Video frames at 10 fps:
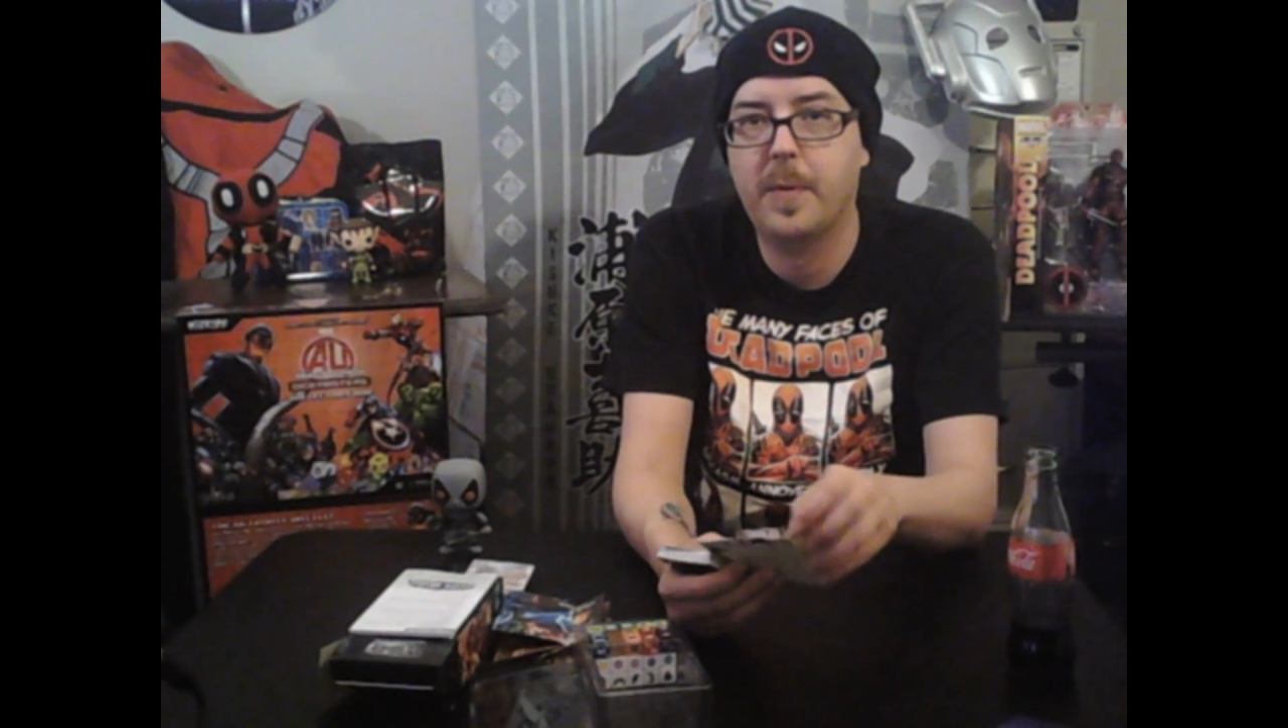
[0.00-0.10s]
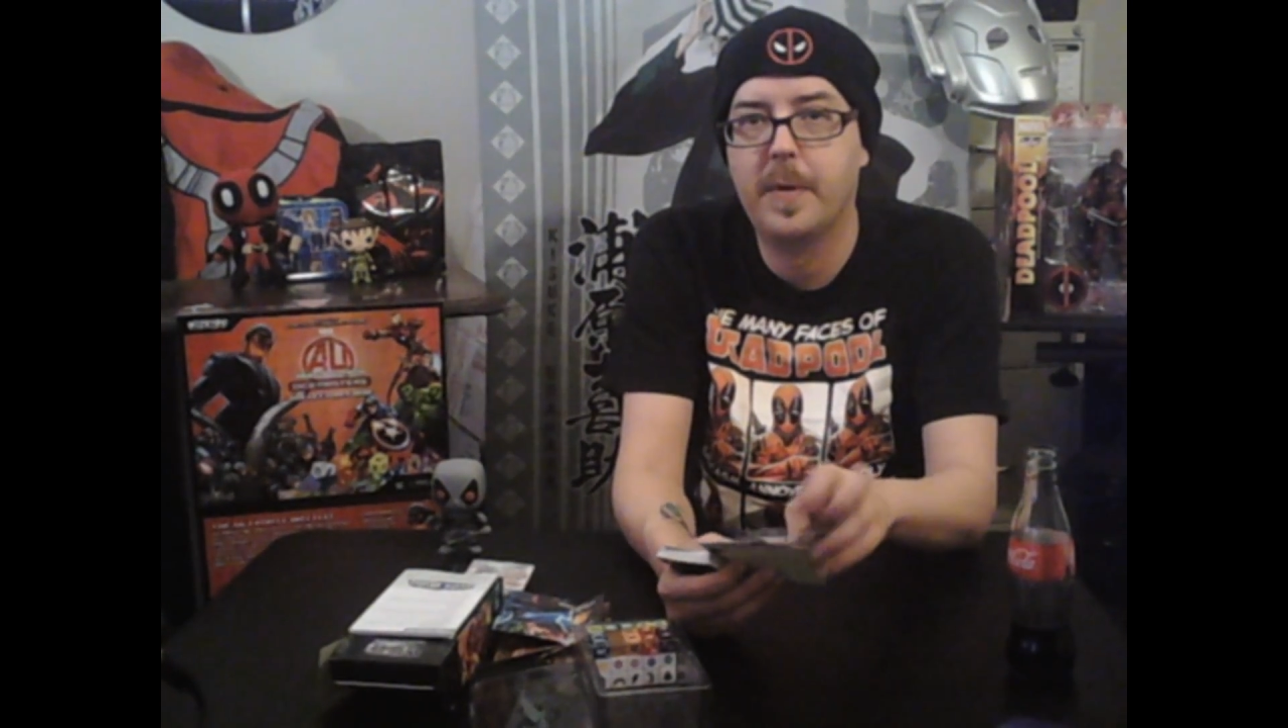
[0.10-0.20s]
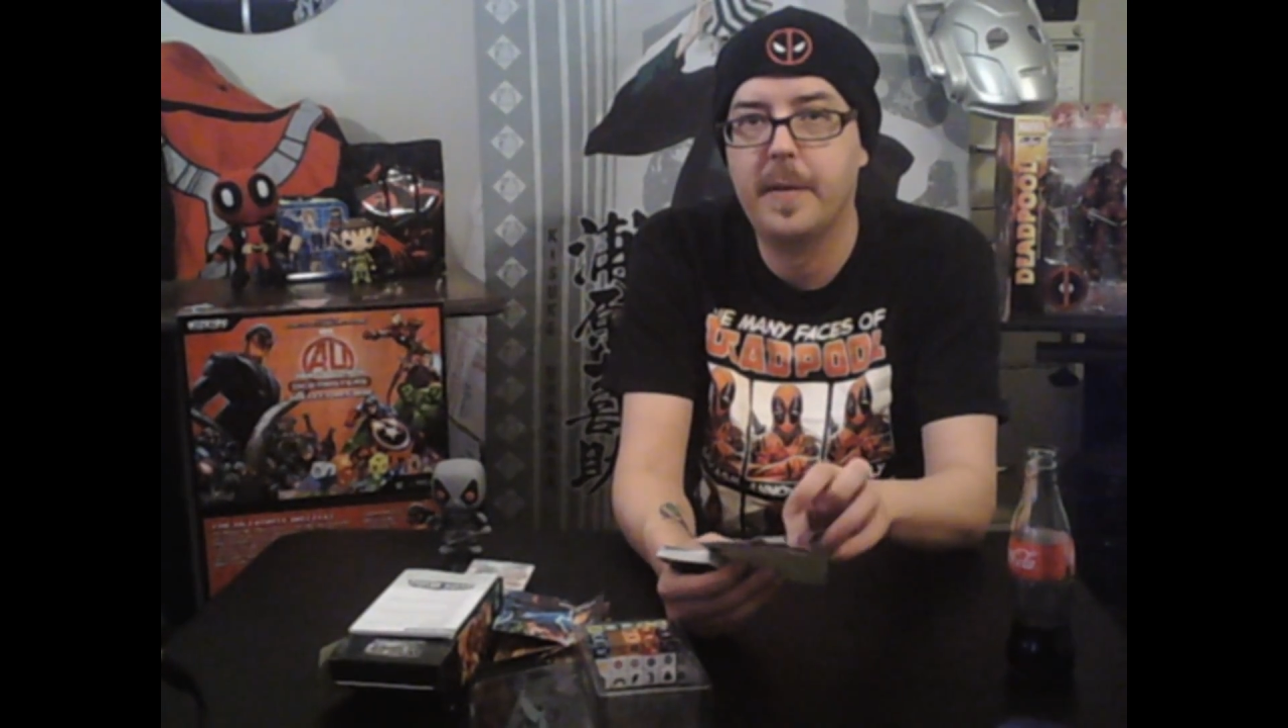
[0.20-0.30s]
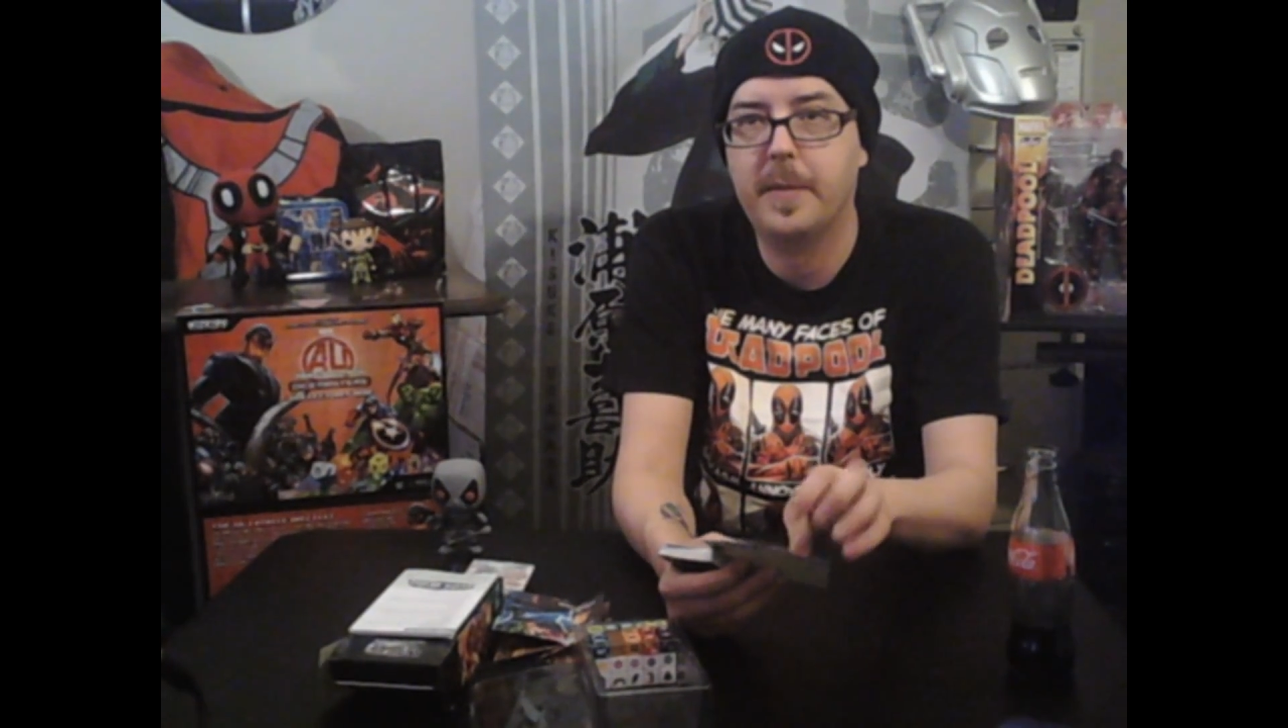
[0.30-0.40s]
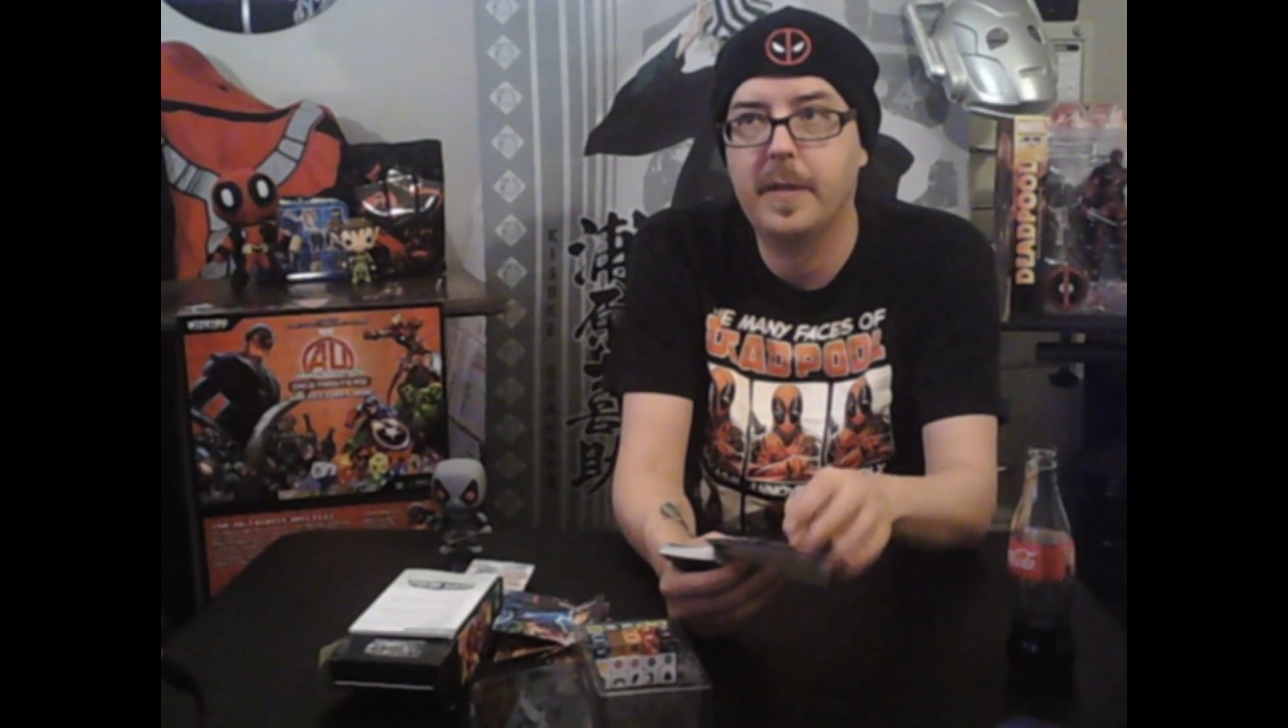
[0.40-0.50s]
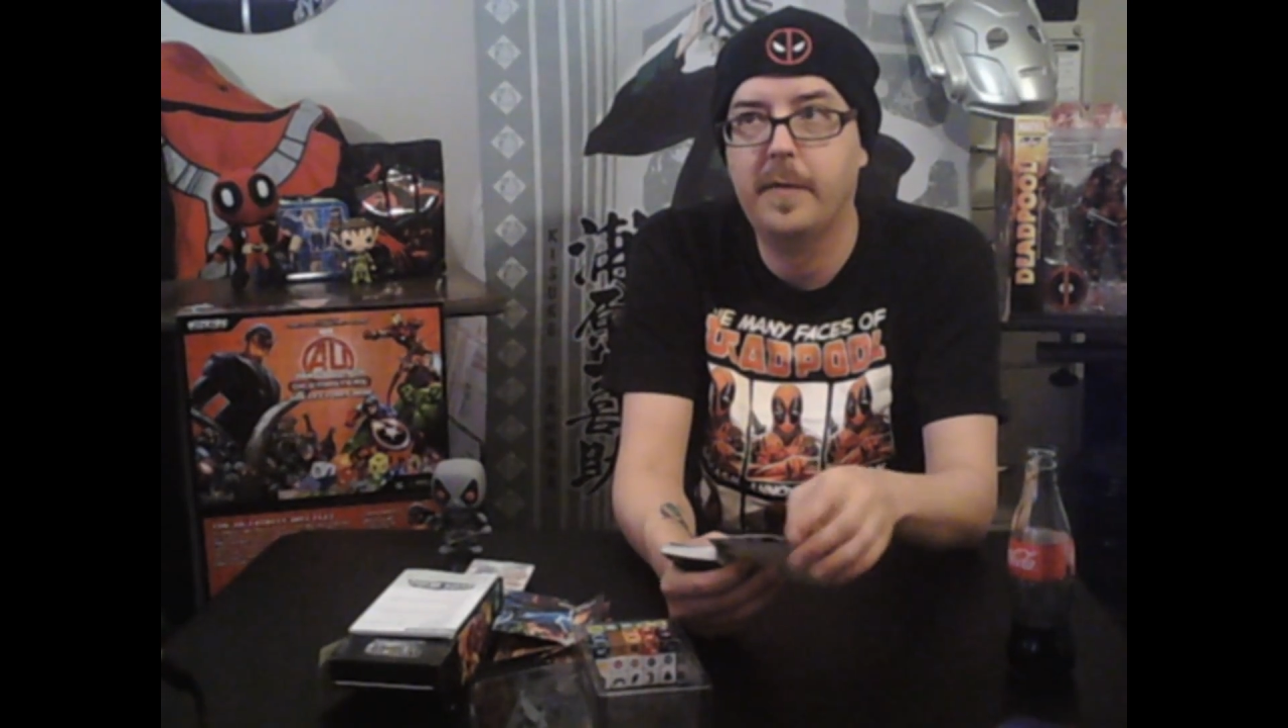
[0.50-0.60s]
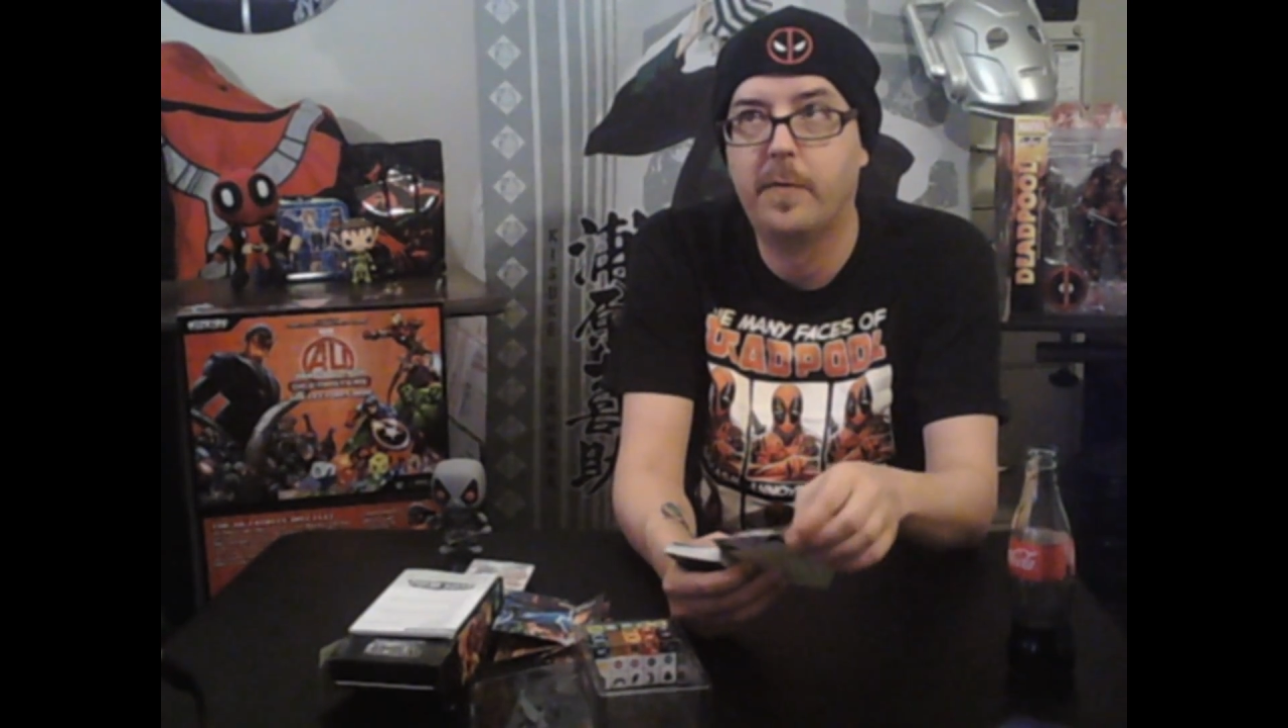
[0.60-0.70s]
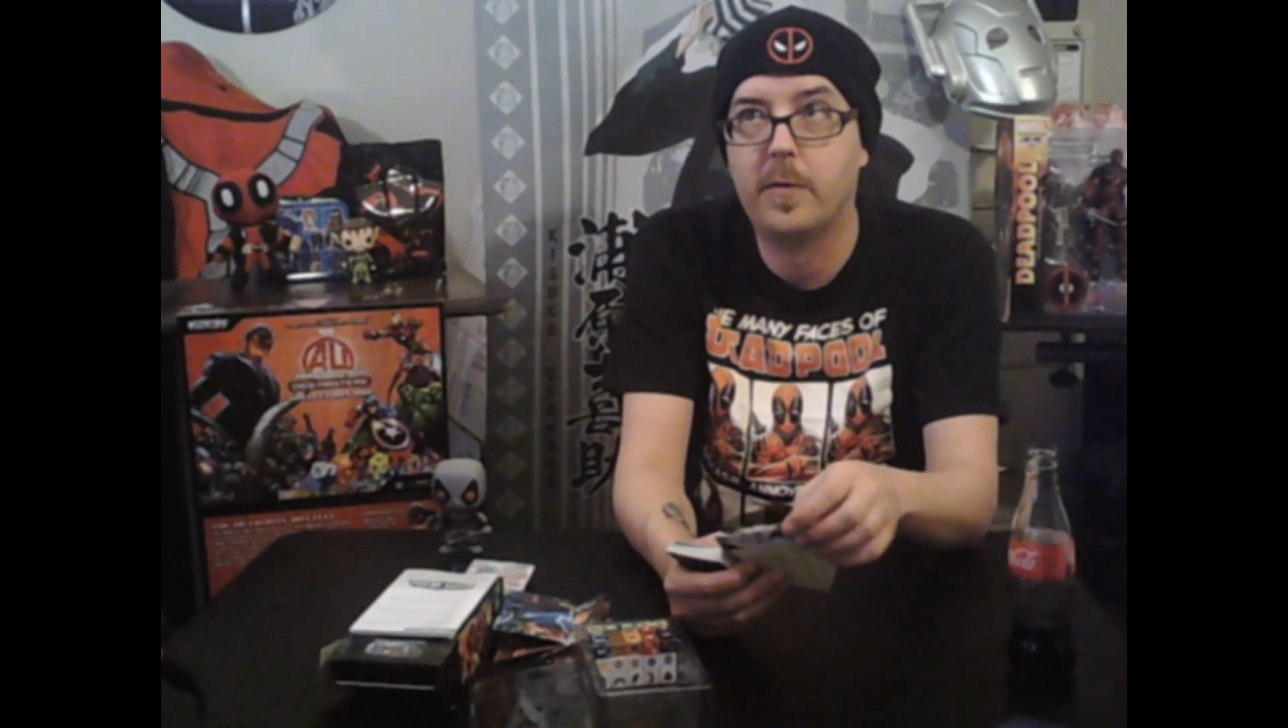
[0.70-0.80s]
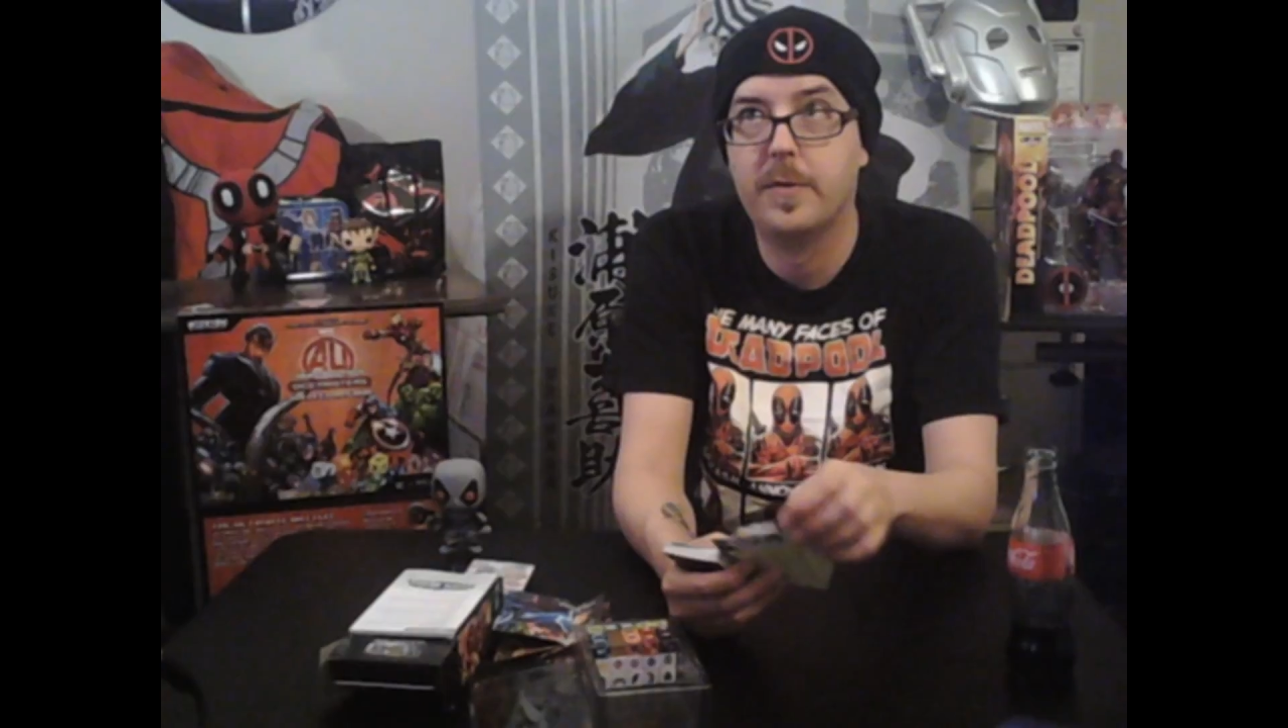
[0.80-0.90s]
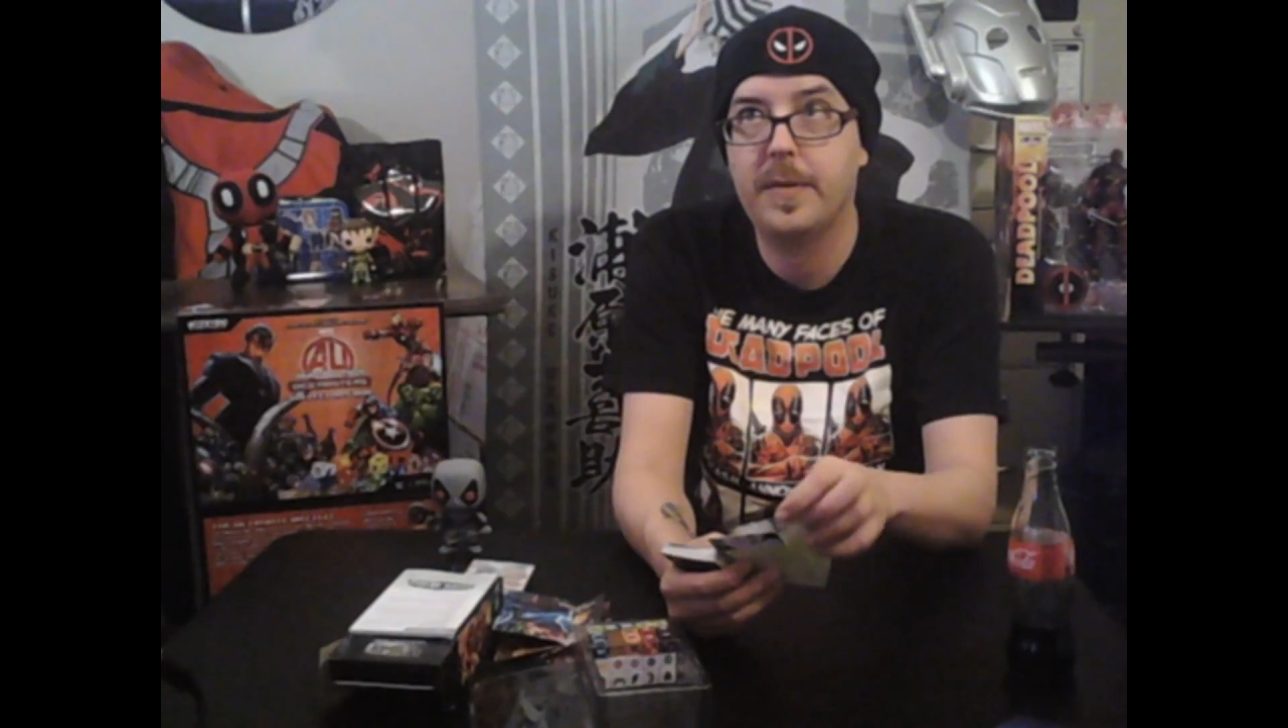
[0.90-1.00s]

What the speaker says: but when I'm looking for